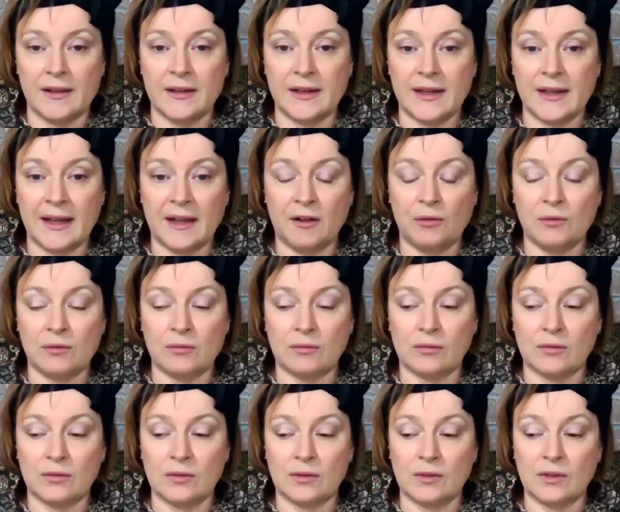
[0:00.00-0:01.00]
Now,
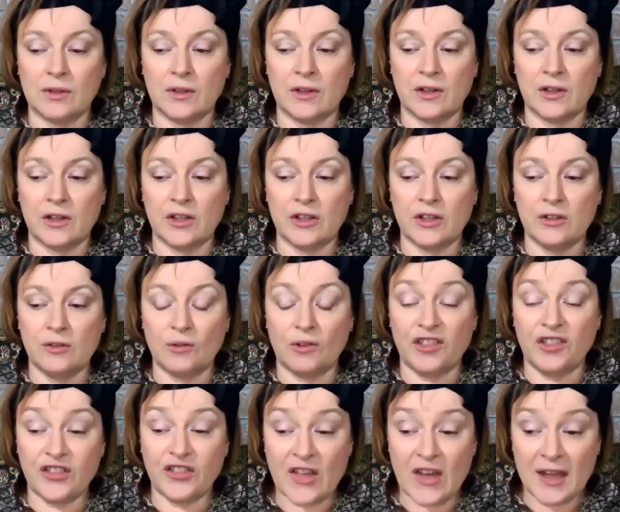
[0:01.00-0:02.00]
your
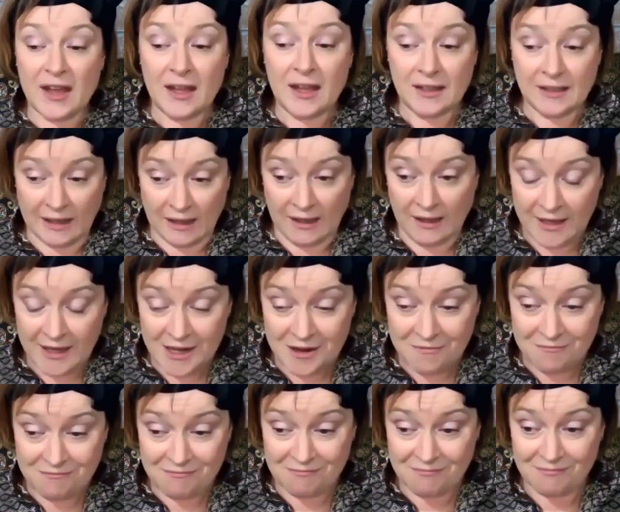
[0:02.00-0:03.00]
third eye,
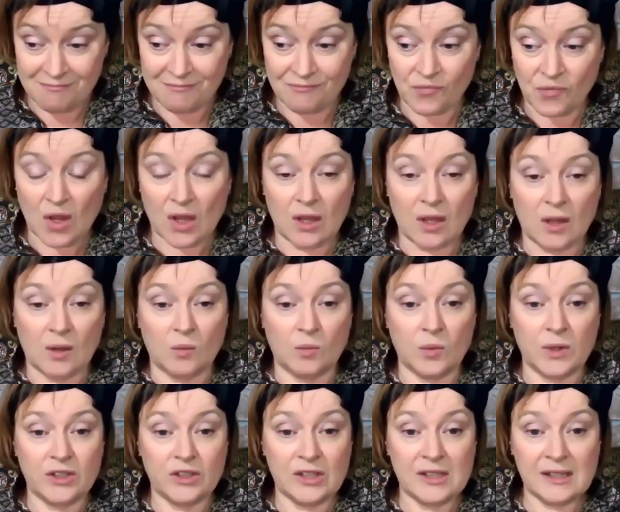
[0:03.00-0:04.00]

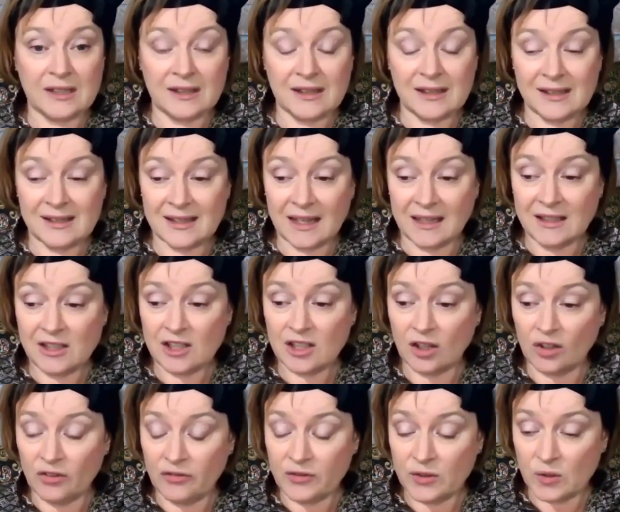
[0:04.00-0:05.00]
which is at the center
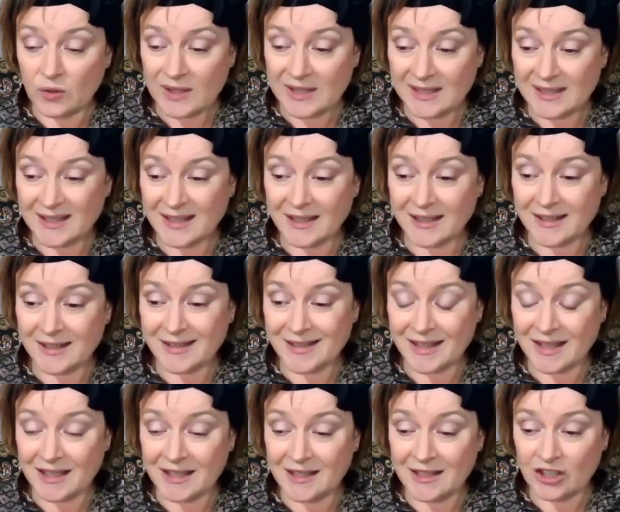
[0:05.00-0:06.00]
of your
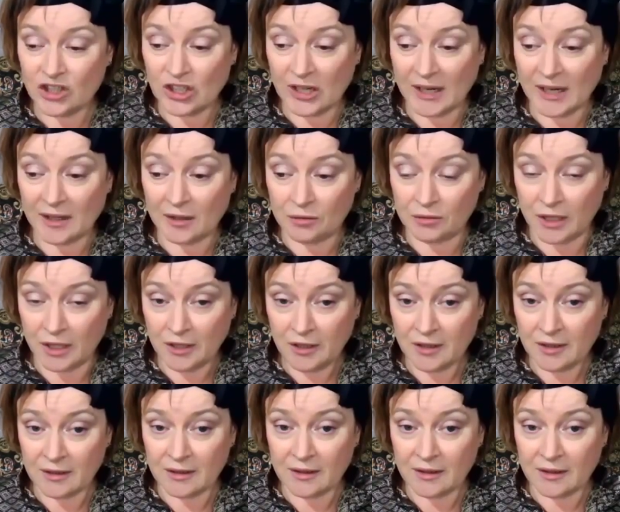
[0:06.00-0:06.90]
sixth chakra,